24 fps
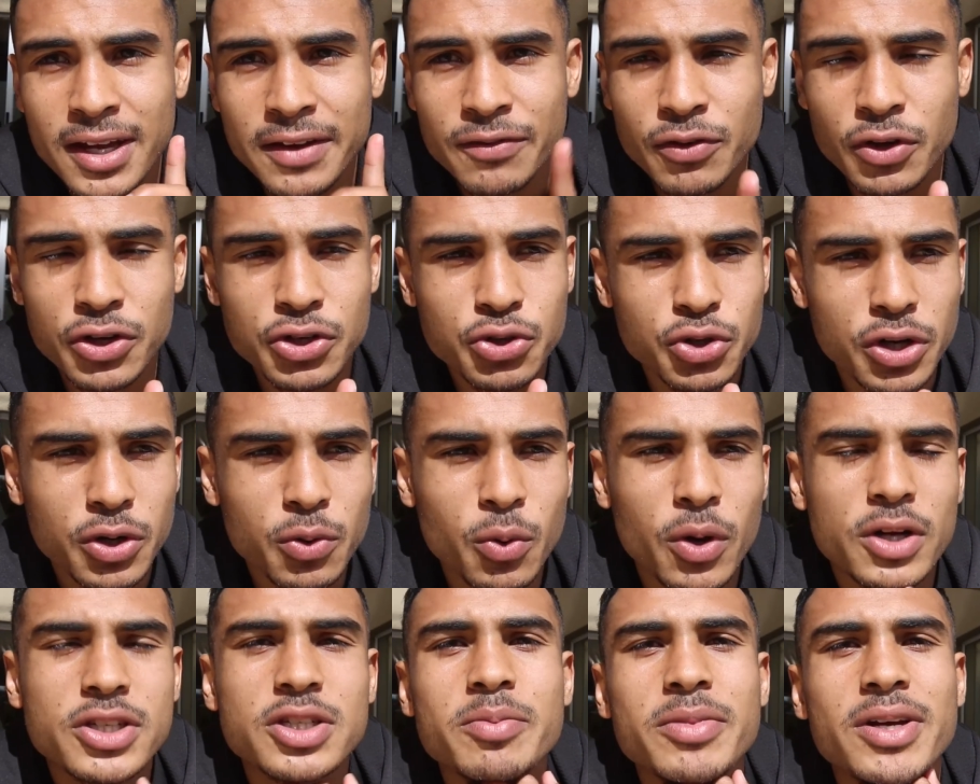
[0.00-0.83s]
If you enjoyed
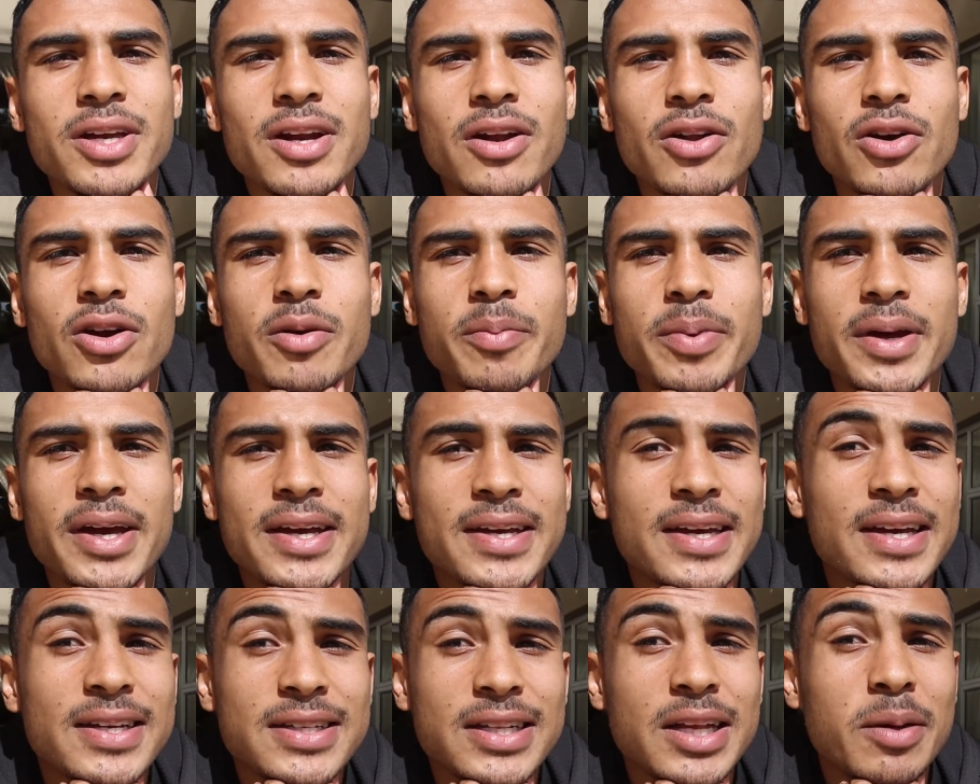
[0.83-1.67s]
watching me eat a lot of
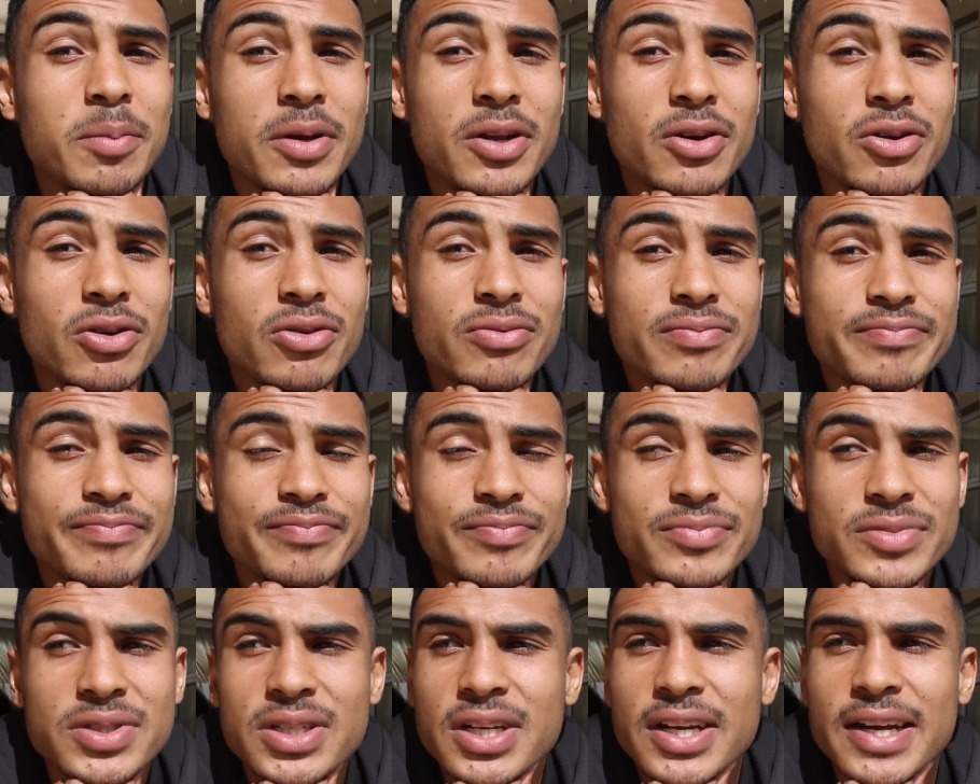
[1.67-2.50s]
pancakes, let me know
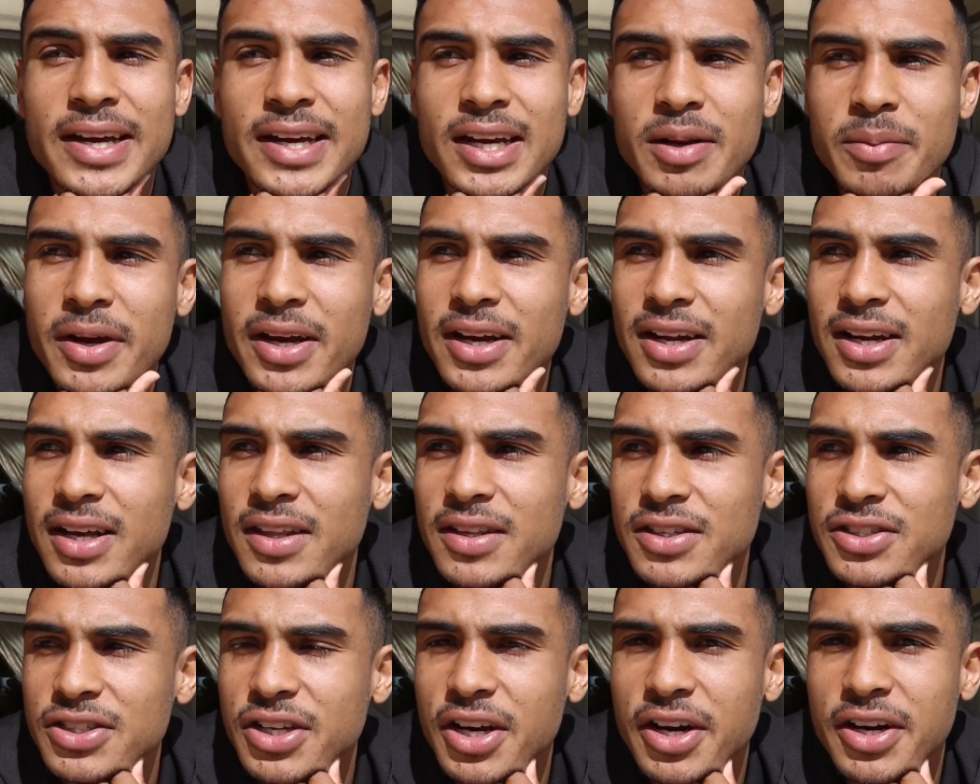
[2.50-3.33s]
and I can make
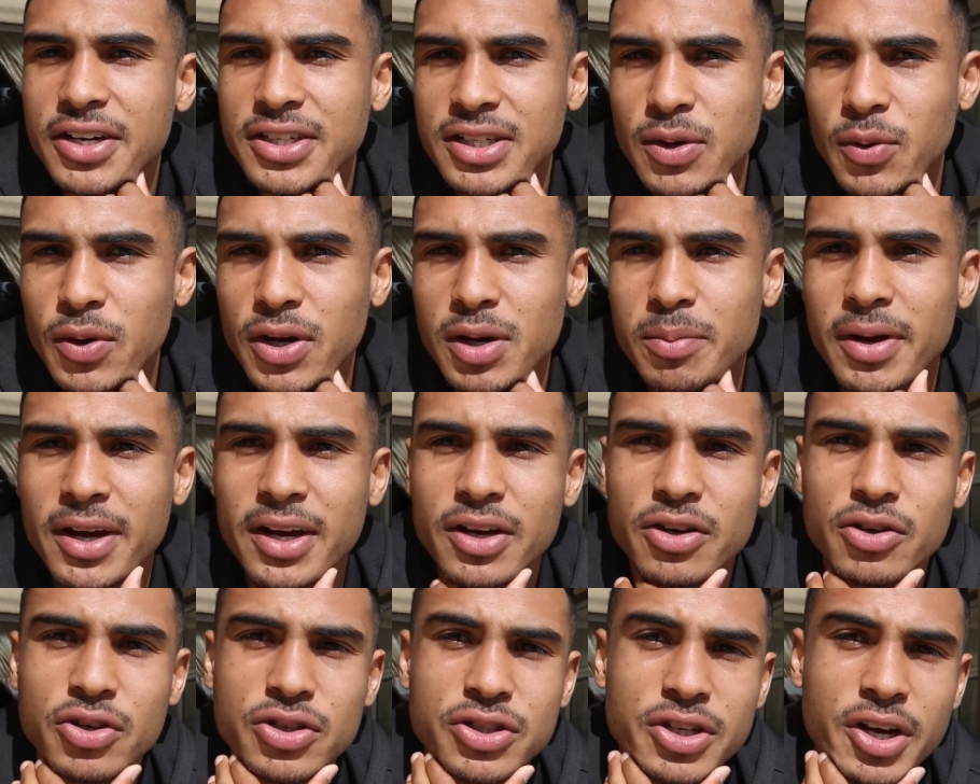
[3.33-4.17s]
another series. I want to
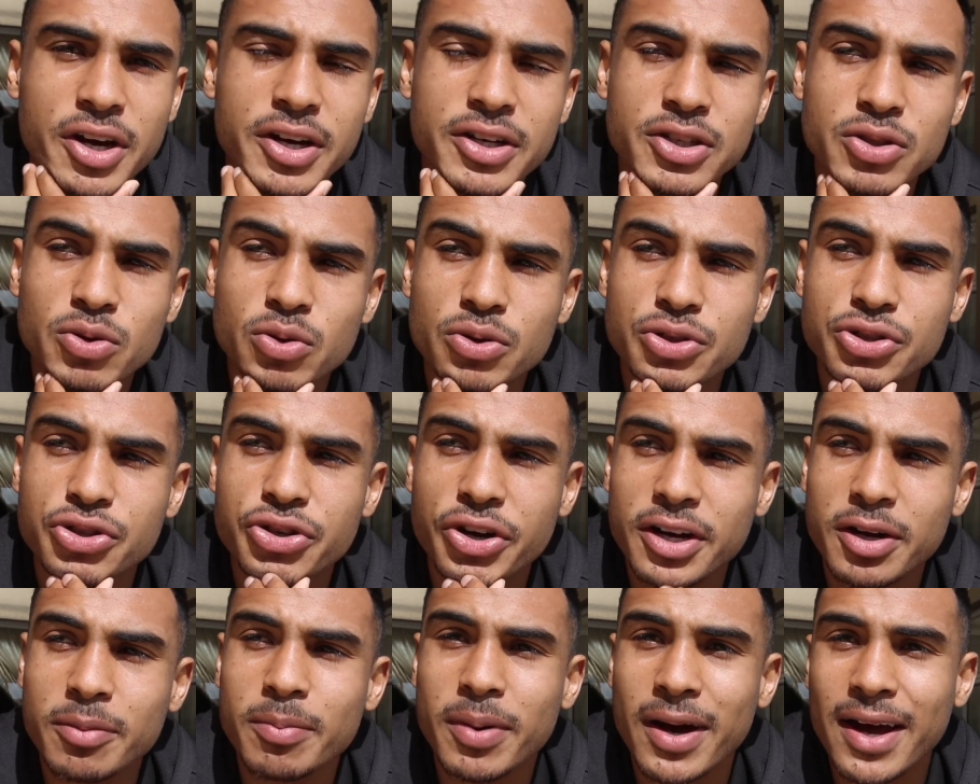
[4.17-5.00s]
make a new series called
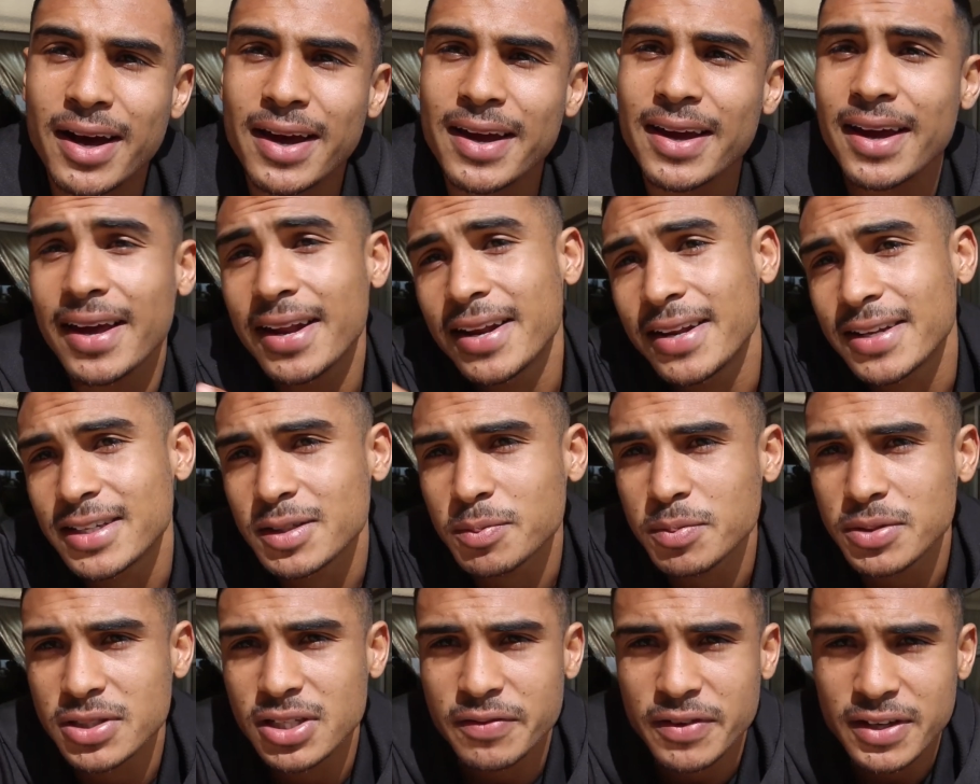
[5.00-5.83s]
Shredded By and a
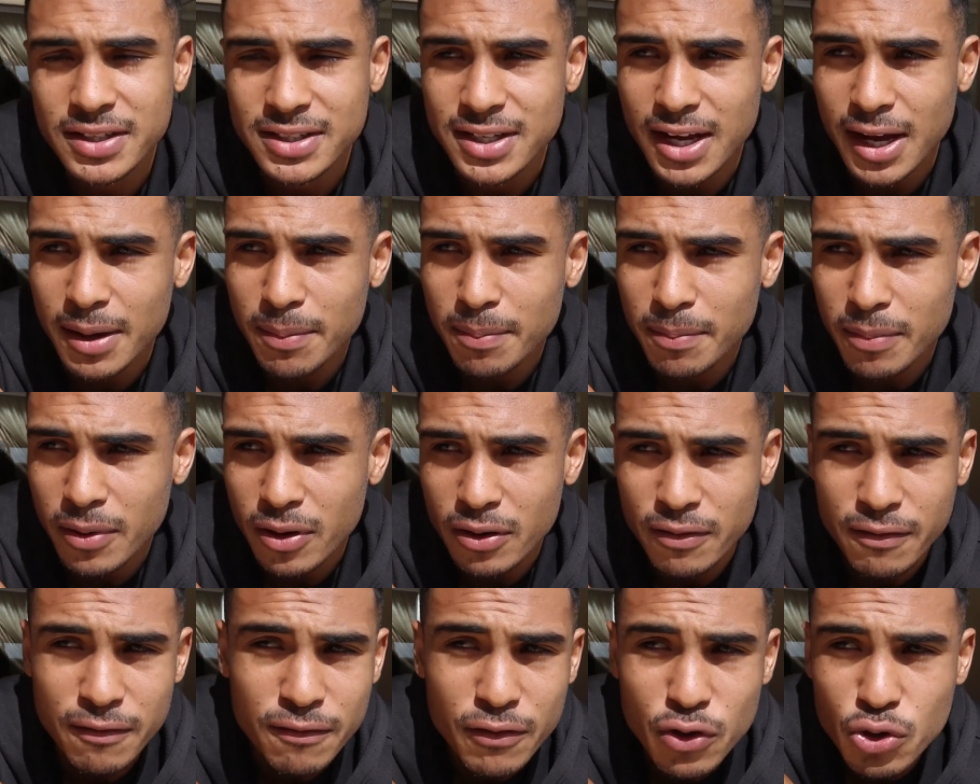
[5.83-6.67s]
specific type
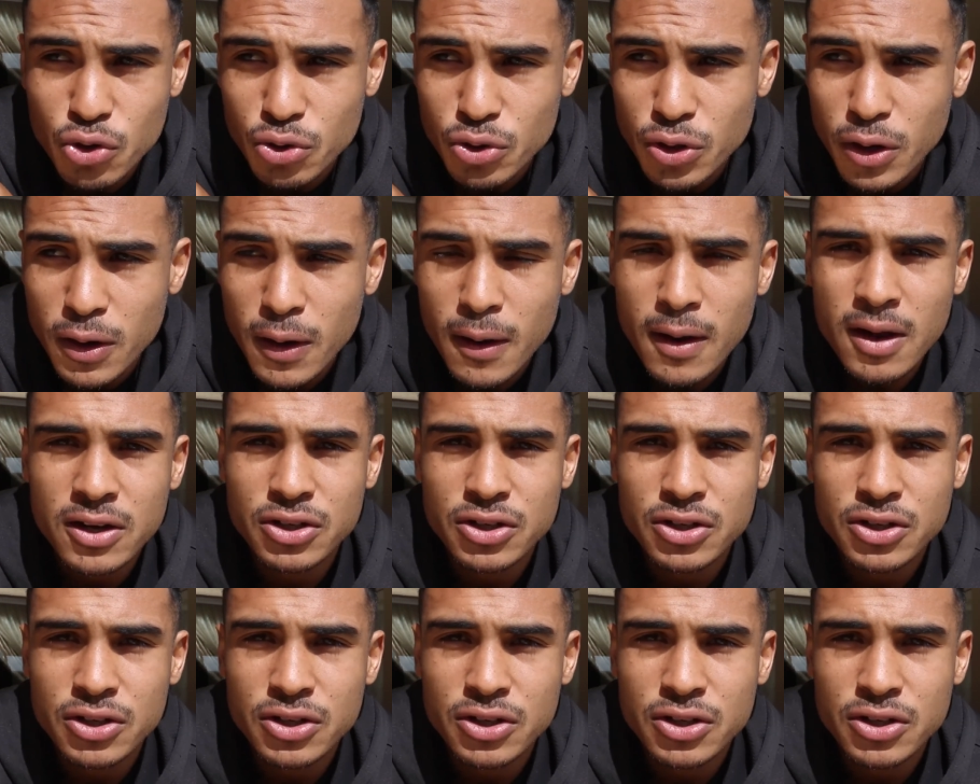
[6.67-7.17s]
of food.